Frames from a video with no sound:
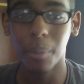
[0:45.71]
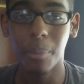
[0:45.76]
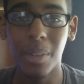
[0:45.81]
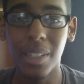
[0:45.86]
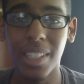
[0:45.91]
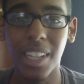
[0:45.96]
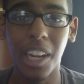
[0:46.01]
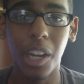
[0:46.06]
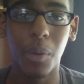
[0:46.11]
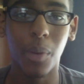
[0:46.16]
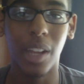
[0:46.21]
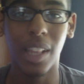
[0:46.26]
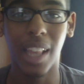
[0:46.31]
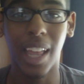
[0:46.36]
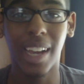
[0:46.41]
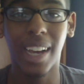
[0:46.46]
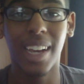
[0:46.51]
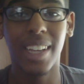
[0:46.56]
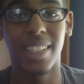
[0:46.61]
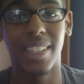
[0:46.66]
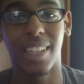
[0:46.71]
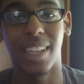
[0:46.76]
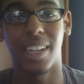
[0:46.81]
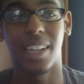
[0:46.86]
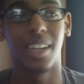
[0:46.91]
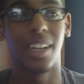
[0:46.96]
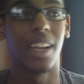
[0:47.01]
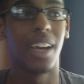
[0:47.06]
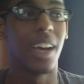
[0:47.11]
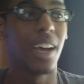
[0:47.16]
But anyway, like I
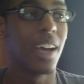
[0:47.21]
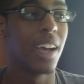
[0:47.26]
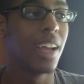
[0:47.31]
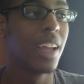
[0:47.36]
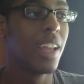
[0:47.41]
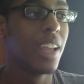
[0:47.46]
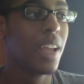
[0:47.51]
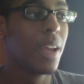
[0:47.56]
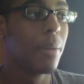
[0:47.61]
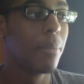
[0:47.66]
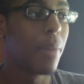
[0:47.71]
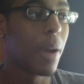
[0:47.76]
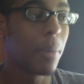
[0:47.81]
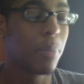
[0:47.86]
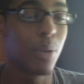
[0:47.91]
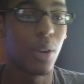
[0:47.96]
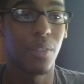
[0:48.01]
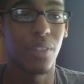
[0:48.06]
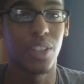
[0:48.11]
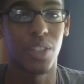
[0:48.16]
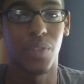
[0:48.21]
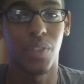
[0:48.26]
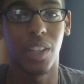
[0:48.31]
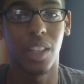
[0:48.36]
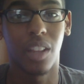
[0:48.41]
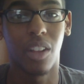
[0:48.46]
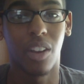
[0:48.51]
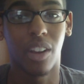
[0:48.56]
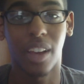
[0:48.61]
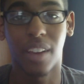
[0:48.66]
said in my previous
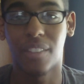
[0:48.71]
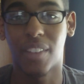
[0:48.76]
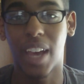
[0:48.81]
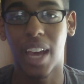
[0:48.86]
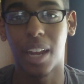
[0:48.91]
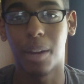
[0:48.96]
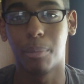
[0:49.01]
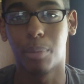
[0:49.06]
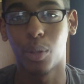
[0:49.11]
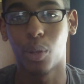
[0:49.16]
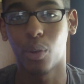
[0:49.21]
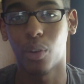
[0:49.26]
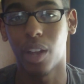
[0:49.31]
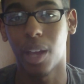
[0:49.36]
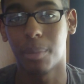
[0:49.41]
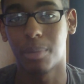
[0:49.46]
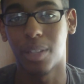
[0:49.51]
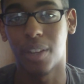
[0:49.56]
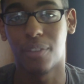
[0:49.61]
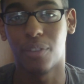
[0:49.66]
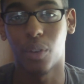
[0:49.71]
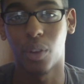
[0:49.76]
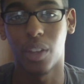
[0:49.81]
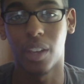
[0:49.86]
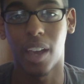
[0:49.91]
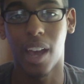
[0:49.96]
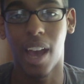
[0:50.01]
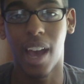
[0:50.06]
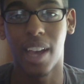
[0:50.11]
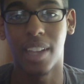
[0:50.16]
vlog, I've got a Blu-ray update for
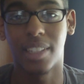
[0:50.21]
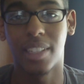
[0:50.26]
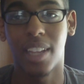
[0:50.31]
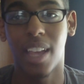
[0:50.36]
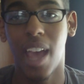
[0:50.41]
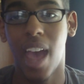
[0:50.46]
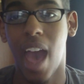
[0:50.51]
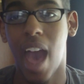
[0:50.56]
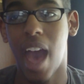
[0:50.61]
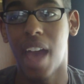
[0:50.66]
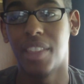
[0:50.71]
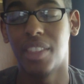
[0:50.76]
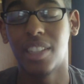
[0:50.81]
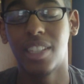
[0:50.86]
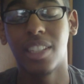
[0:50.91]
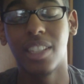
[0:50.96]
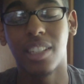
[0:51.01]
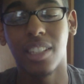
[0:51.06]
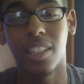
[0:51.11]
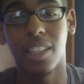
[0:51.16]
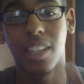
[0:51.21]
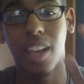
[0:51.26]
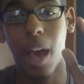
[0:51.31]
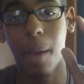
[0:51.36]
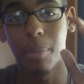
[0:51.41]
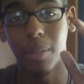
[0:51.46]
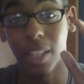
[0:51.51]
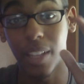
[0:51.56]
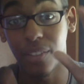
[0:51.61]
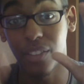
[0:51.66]
you guys, and this is,
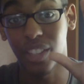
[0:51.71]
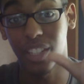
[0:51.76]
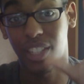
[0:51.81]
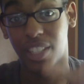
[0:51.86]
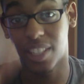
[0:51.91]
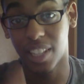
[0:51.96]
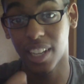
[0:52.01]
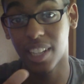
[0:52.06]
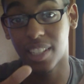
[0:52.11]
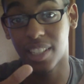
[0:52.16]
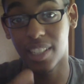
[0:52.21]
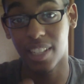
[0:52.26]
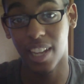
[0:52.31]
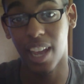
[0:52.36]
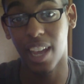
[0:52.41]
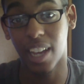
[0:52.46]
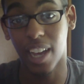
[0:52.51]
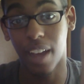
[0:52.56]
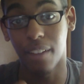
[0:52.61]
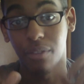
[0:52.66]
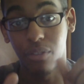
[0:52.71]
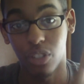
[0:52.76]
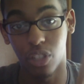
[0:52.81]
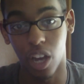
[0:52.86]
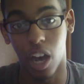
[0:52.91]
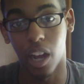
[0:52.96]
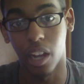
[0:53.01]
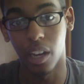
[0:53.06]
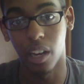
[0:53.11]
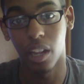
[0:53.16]
I believe, the sixth take I've
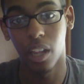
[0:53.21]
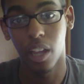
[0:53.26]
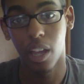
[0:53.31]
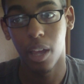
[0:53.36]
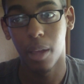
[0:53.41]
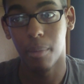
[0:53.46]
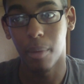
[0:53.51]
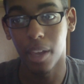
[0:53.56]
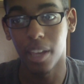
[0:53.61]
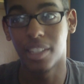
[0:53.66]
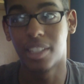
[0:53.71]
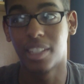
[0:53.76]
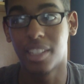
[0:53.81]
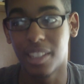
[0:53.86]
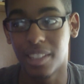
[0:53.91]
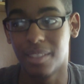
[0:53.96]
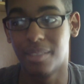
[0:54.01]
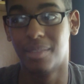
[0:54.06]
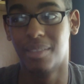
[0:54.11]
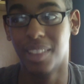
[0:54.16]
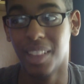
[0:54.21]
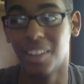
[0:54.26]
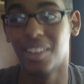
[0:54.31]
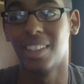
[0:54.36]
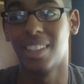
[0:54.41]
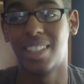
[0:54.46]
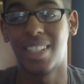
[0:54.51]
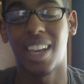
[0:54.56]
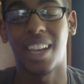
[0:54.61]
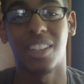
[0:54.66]
done. It's
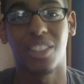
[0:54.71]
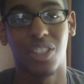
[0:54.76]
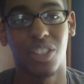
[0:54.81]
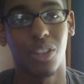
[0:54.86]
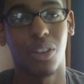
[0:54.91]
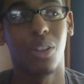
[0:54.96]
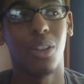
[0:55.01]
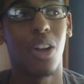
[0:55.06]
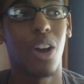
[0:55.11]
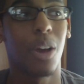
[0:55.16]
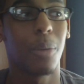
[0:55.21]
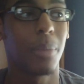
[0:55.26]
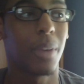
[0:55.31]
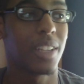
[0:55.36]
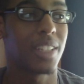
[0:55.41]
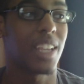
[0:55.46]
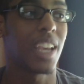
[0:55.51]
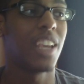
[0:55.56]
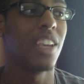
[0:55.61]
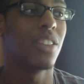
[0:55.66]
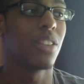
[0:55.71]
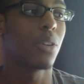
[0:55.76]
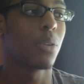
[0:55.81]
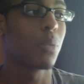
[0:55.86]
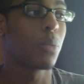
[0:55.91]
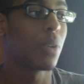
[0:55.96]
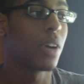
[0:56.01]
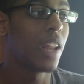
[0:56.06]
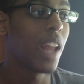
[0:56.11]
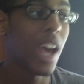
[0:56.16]
literally taken so long because I either
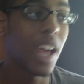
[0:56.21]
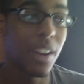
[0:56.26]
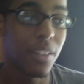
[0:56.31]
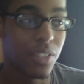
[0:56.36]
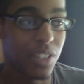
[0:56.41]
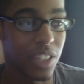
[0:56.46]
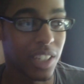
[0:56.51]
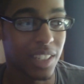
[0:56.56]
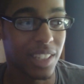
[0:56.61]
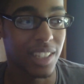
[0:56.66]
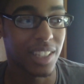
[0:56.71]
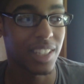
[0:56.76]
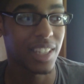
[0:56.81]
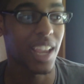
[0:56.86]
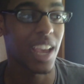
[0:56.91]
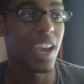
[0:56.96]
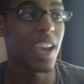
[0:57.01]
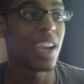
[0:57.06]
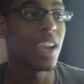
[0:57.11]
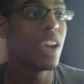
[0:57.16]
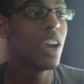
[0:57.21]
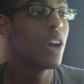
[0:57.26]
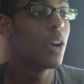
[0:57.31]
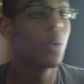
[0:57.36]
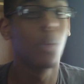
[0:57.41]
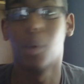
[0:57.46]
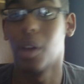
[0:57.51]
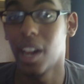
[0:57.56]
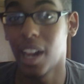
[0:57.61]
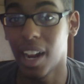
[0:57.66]
run out of shit to say,
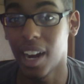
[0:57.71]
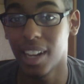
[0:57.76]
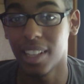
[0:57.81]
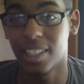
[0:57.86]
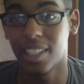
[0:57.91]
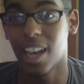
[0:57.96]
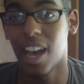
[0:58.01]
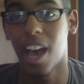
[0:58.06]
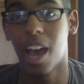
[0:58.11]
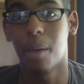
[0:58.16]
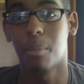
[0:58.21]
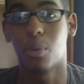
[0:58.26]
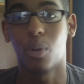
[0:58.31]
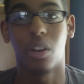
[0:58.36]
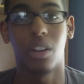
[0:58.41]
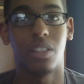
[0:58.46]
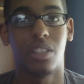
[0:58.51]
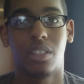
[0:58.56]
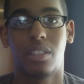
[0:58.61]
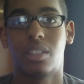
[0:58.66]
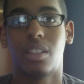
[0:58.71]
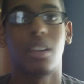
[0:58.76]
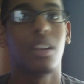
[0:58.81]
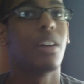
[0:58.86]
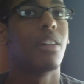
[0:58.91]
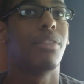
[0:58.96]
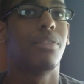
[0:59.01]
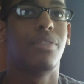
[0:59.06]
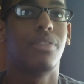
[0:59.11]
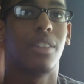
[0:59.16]
run out of time, or I just say,
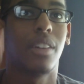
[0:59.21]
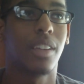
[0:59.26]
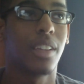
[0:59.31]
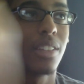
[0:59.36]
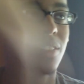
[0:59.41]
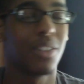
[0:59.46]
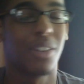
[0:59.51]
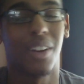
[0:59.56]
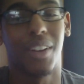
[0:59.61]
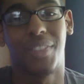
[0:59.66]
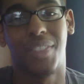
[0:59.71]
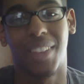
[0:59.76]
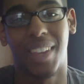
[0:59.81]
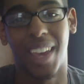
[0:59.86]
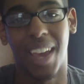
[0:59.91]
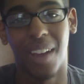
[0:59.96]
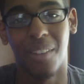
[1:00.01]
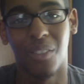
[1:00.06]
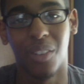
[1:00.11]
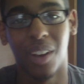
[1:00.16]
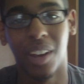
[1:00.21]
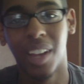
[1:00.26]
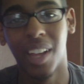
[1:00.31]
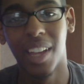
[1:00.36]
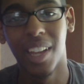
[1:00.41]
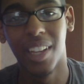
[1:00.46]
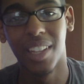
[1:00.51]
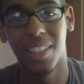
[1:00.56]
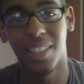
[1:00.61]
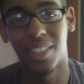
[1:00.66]
oh, fuck it, turn off the camera.
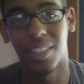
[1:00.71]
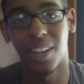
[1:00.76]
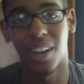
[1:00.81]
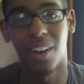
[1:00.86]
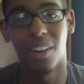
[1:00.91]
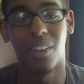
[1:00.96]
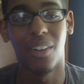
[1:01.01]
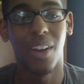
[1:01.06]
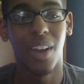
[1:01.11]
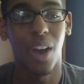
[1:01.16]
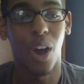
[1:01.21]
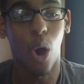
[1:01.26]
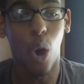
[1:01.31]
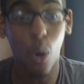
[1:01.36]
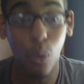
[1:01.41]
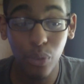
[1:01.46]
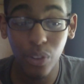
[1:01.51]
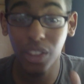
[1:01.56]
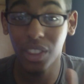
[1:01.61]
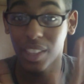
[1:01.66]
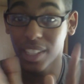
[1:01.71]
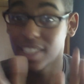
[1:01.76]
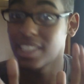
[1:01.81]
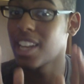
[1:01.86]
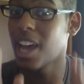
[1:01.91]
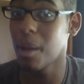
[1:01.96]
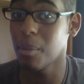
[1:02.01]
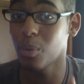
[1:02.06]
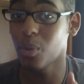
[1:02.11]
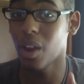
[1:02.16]
So, hopefully this
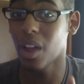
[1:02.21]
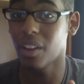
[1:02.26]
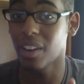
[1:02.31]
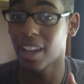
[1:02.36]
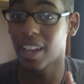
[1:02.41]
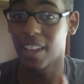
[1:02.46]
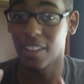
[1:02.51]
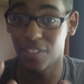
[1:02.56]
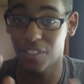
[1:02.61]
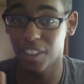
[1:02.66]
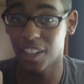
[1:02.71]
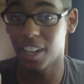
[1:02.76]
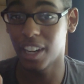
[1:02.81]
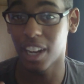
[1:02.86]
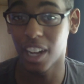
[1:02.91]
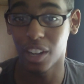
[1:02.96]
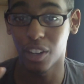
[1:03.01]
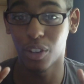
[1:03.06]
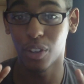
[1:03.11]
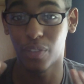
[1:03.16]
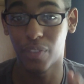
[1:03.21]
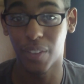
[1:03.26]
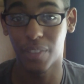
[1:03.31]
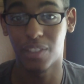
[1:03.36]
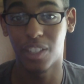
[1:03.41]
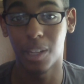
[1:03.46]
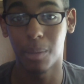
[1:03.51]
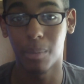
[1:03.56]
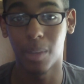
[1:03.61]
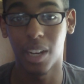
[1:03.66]
time around I can fit it under
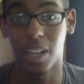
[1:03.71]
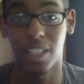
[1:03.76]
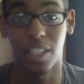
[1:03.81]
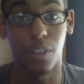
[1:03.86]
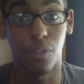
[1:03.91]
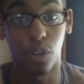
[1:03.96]
15 minutes.